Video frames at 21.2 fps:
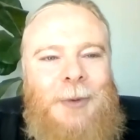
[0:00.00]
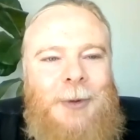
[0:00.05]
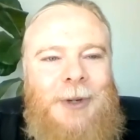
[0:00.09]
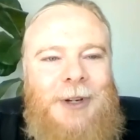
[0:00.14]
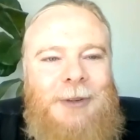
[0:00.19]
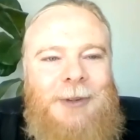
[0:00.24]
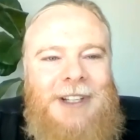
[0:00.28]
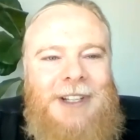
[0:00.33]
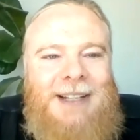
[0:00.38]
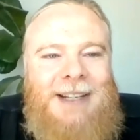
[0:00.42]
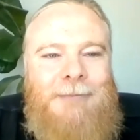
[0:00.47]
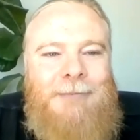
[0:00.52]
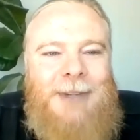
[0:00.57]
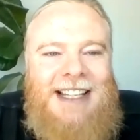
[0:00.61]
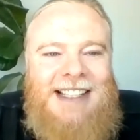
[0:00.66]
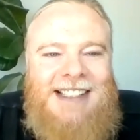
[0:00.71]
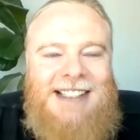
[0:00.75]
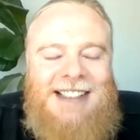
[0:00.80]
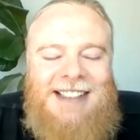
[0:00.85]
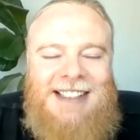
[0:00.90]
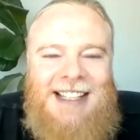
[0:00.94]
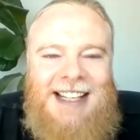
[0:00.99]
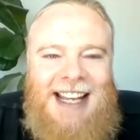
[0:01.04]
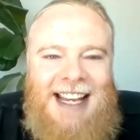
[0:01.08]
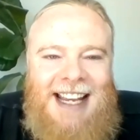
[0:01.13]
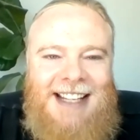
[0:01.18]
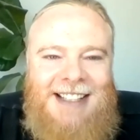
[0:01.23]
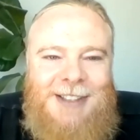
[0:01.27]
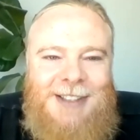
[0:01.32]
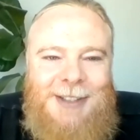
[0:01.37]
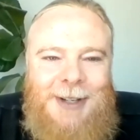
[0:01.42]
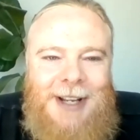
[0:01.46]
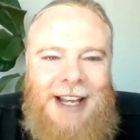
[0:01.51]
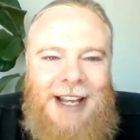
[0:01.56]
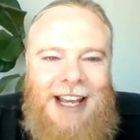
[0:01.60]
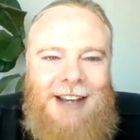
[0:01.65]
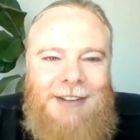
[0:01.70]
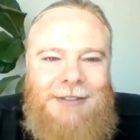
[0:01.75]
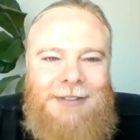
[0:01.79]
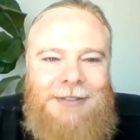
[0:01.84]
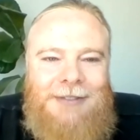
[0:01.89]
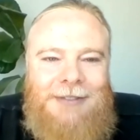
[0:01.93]
We're really blessed today to
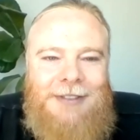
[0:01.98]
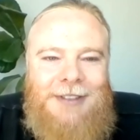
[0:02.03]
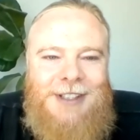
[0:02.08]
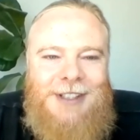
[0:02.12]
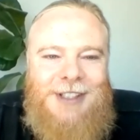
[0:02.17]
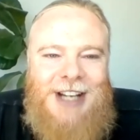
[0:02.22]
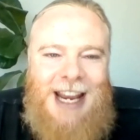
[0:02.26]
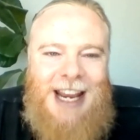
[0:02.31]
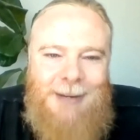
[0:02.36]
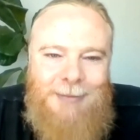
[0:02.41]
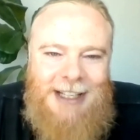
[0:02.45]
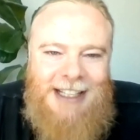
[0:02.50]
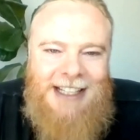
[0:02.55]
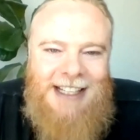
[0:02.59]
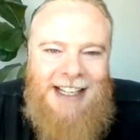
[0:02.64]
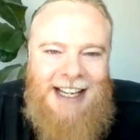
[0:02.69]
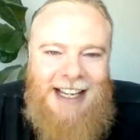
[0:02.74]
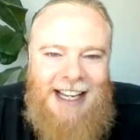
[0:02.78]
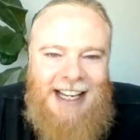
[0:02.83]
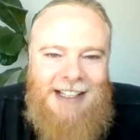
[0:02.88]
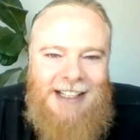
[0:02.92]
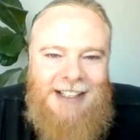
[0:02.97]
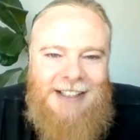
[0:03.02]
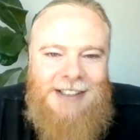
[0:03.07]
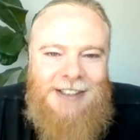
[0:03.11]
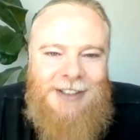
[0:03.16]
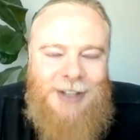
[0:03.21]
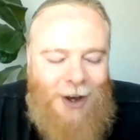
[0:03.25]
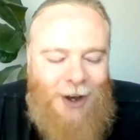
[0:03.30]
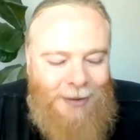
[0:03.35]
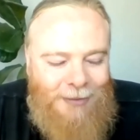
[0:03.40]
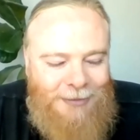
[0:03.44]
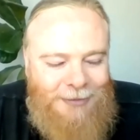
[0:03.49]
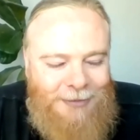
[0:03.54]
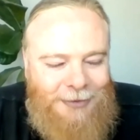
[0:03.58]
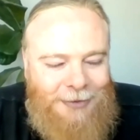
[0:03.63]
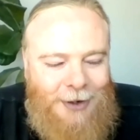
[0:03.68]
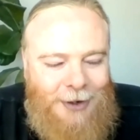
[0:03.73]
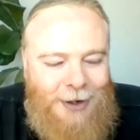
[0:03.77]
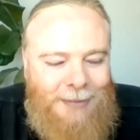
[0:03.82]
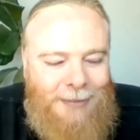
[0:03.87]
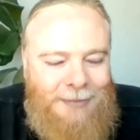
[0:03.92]
have Jamie and Tom
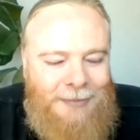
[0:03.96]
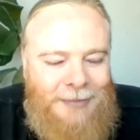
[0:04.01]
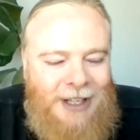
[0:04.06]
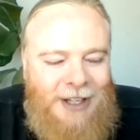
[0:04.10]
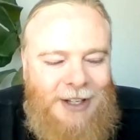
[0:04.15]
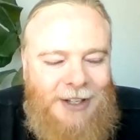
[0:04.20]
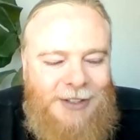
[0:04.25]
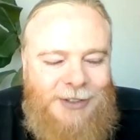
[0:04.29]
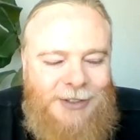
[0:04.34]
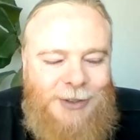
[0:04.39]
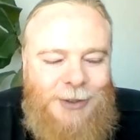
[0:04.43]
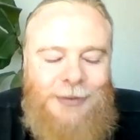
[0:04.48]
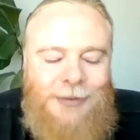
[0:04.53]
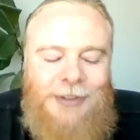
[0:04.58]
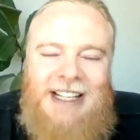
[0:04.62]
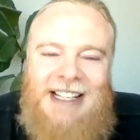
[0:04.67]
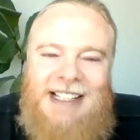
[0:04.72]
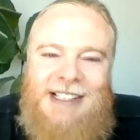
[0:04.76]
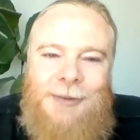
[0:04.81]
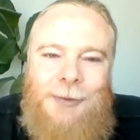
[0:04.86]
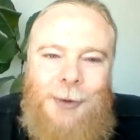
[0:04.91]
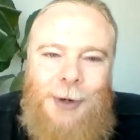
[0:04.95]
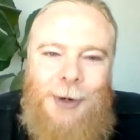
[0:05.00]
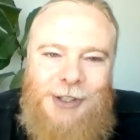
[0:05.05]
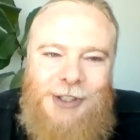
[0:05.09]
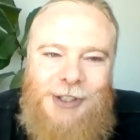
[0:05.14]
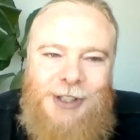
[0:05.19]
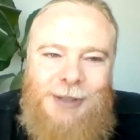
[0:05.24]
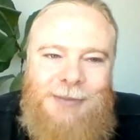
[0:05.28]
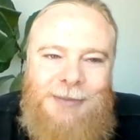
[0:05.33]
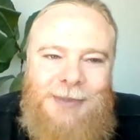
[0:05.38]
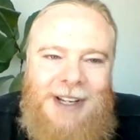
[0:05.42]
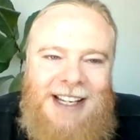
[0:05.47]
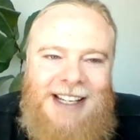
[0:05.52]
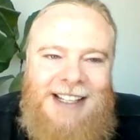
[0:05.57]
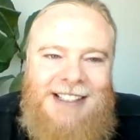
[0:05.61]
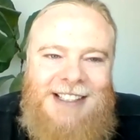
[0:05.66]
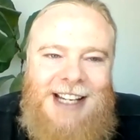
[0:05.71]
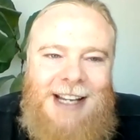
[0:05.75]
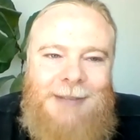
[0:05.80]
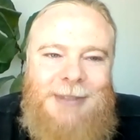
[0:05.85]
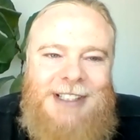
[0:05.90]
from Souvenirs Worship.
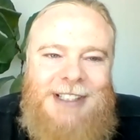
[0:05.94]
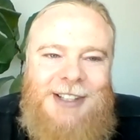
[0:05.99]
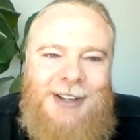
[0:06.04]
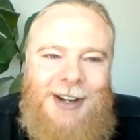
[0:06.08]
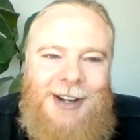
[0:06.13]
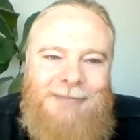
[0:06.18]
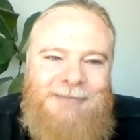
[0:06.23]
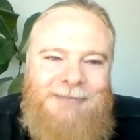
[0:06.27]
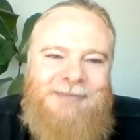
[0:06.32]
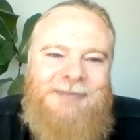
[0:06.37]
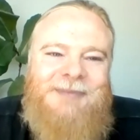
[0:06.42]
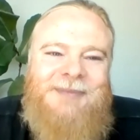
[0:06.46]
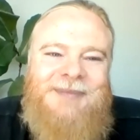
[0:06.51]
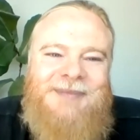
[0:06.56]
Hey, Jamie, Tom.